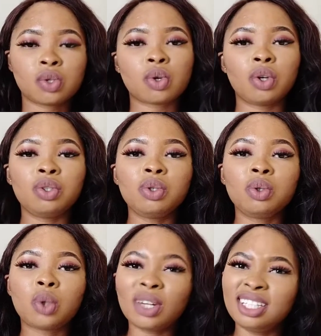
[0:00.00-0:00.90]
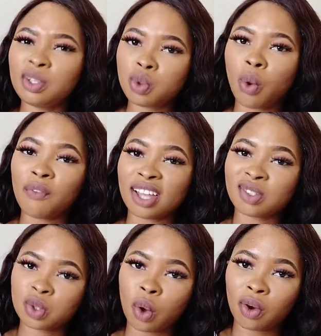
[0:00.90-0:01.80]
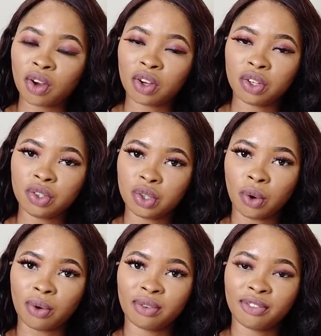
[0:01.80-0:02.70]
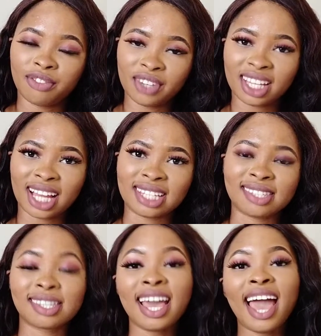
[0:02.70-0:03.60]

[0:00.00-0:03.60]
So you don't need to overstock your fingerlings.